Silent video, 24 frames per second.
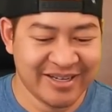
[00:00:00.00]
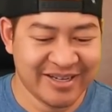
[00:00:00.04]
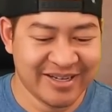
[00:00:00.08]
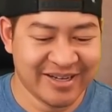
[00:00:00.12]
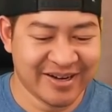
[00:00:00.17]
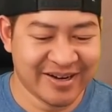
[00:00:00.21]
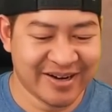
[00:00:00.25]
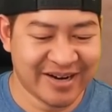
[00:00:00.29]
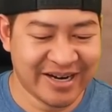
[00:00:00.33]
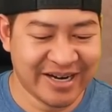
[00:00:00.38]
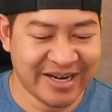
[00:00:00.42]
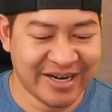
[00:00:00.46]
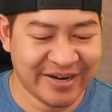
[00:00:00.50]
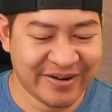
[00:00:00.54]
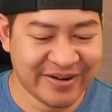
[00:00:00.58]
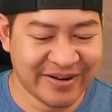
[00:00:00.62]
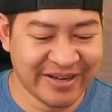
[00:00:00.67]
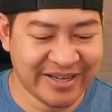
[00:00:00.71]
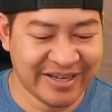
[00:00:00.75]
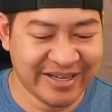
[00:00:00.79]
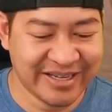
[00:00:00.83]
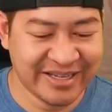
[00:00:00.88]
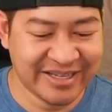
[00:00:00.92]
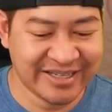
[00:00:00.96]
All right, here it
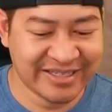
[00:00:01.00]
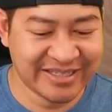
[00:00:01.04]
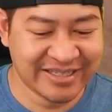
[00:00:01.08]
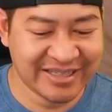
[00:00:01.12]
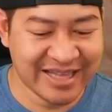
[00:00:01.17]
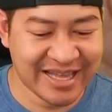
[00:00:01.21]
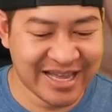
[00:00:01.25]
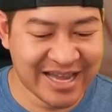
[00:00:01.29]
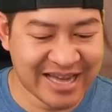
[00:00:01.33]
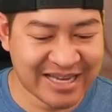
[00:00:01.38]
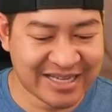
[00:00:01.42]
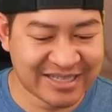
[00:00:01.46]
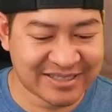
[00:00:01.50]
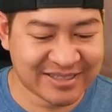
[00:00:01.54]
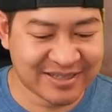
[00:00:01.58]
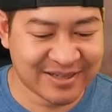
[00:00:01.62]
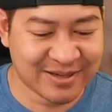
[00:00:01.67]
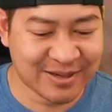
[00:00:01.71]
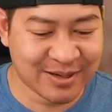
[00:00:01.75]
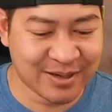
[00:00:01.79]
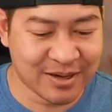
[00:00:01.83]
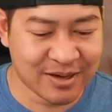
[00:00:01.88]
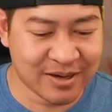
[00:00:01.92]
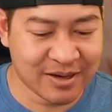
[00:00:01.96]
is. Last
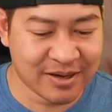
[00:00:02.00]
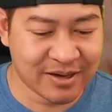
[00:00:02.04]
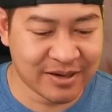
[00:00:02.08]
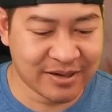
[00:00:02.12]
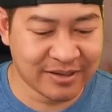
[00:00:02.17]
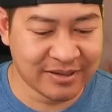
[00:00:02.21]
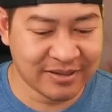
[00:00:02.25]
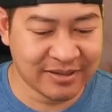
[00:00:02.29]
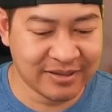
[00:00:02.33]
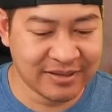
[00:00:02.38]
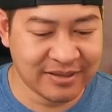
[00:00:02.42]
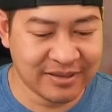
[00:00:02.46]
card.